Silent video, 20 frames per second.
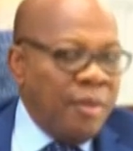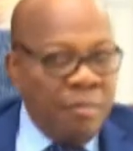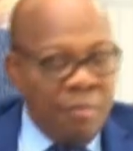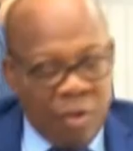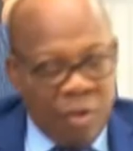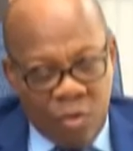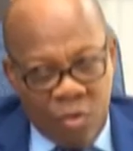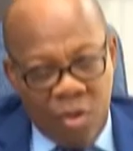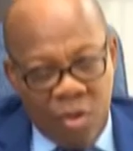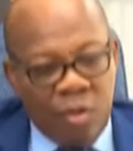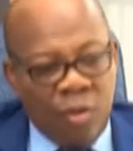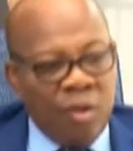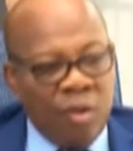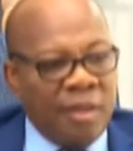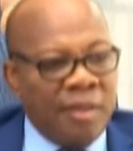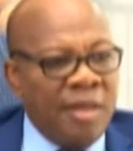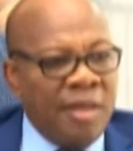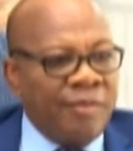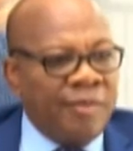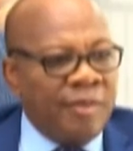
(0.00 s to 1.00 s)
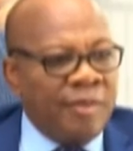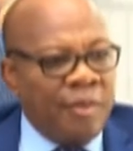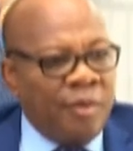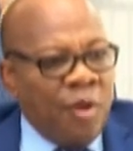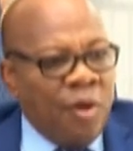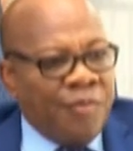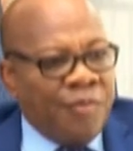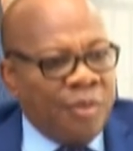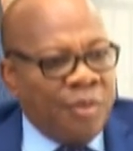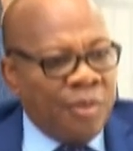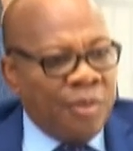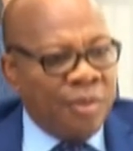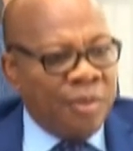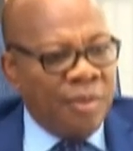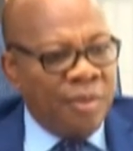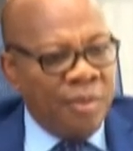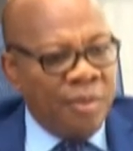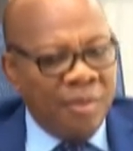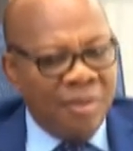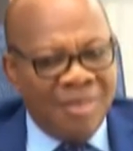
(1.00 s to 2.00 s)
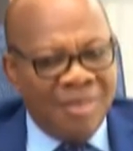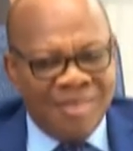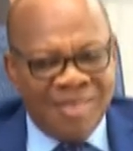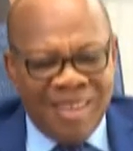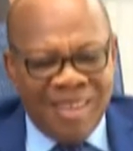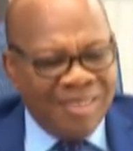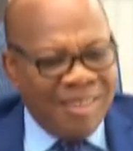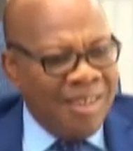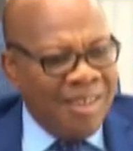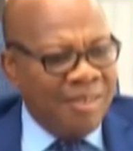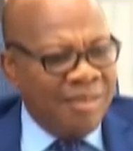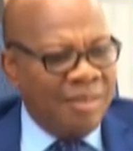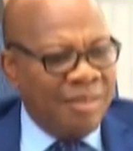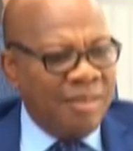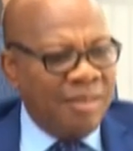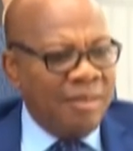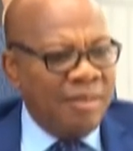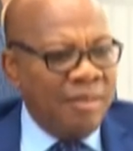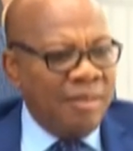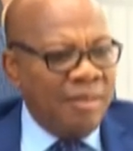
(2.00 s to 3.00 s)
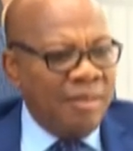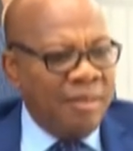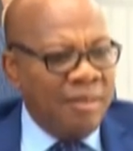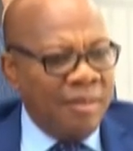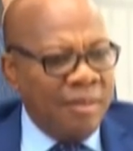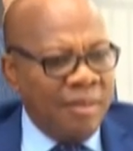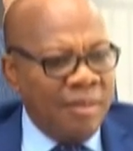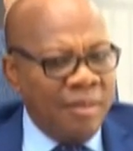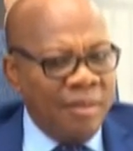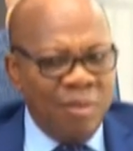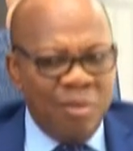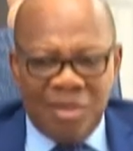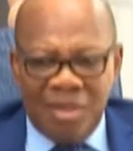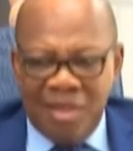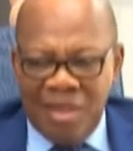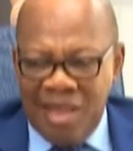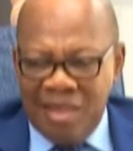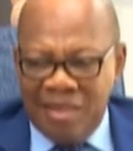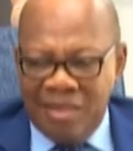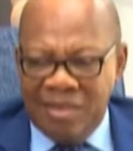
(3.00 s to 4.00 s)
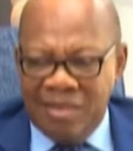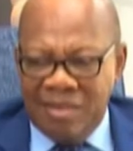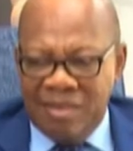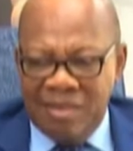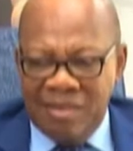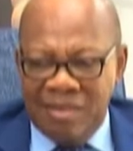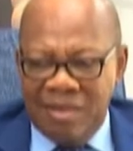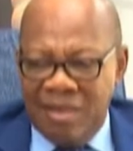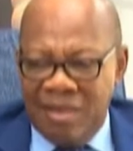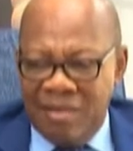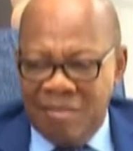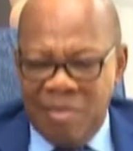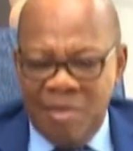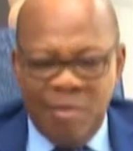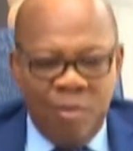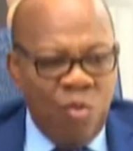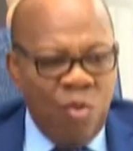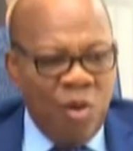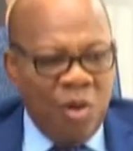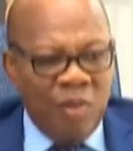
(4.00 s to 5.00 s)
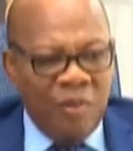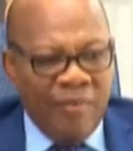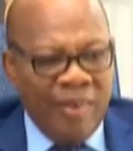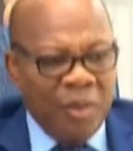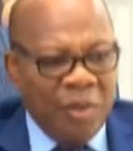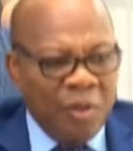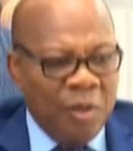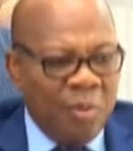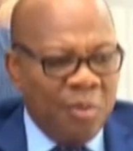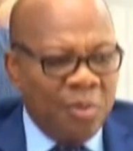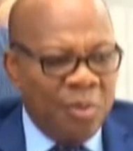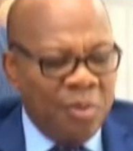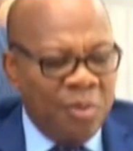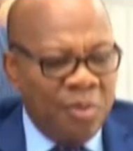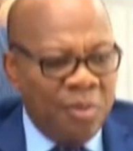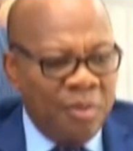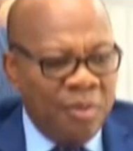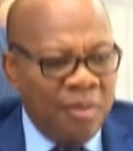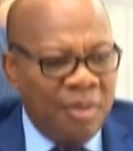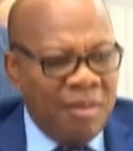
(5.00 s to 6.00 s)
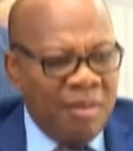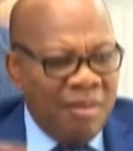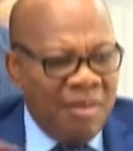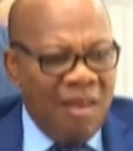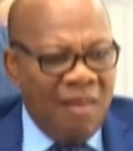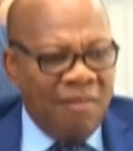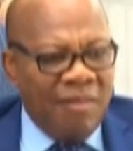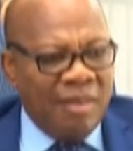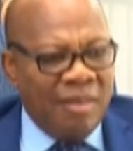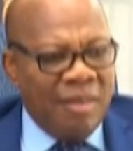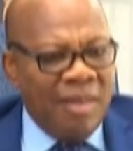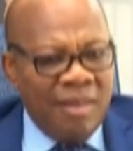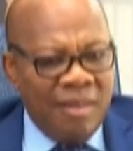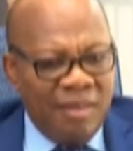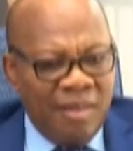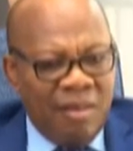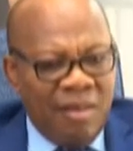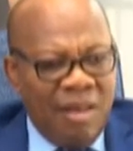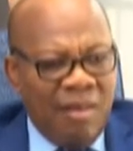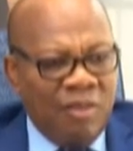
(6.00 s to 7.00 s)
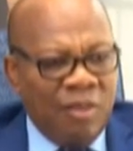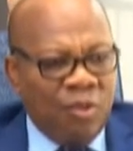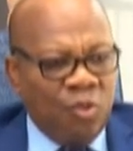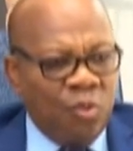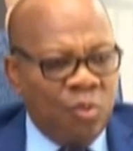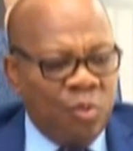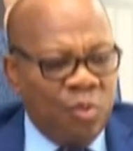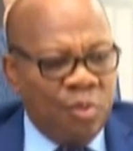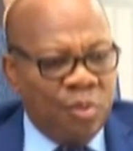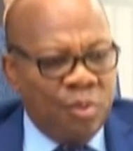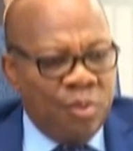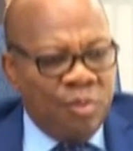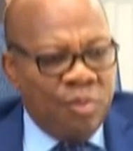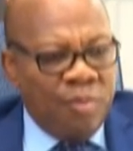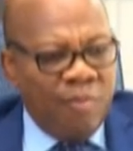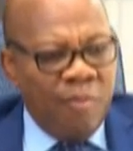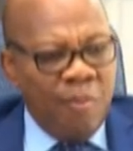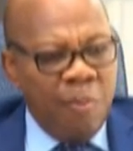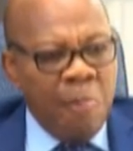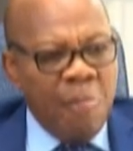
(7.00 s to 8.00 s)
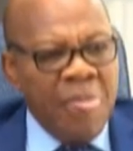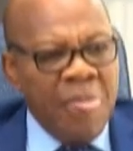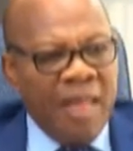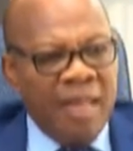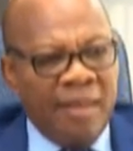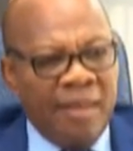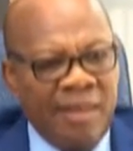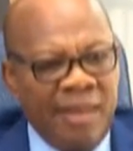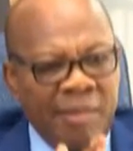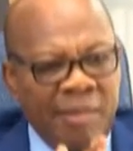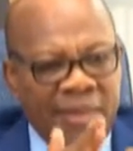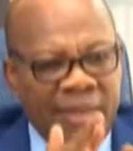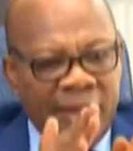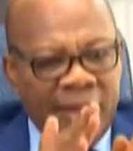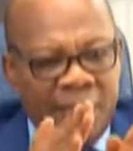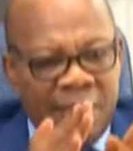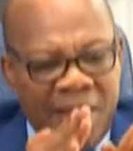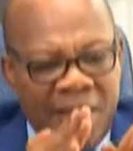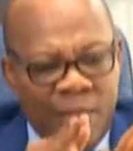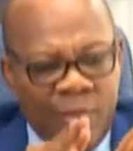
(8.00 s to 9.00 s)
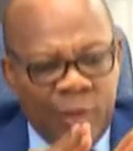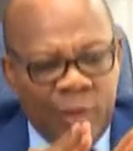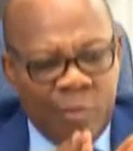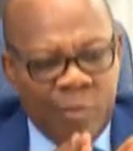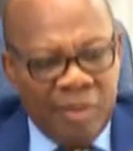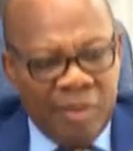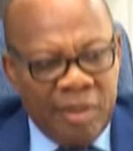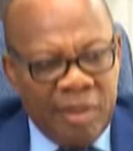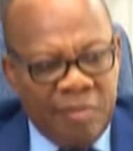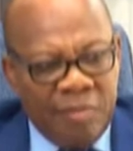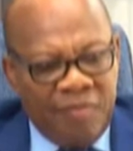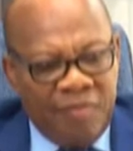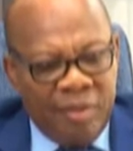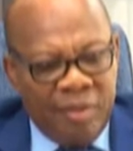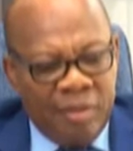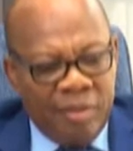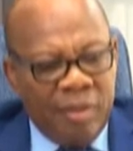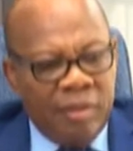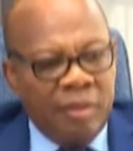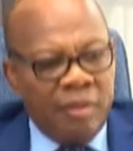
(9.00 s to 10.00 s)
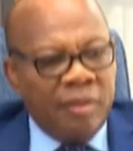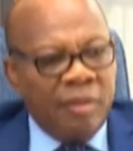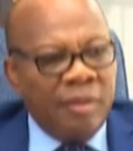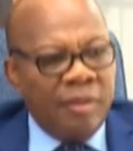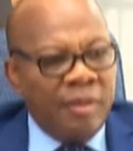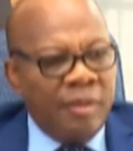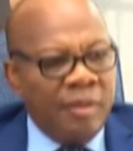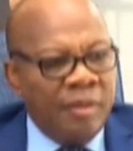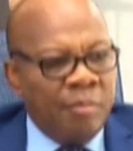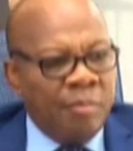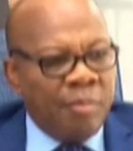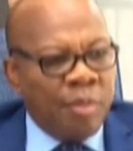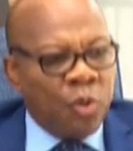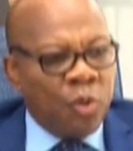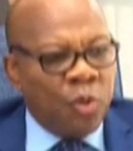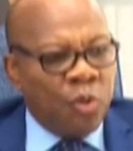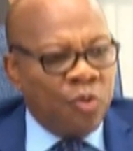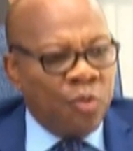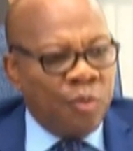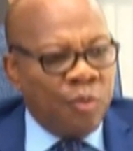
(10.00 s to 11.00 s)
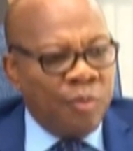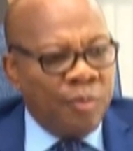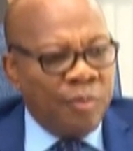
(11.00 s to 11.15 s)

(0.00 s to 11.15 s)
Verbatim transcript: But go and look at EFCC officers, Tatars you say, are ah, these the people who are going to fight corruption? They don't have a, they don't have the tools. Then let me take my own special field, prosecution.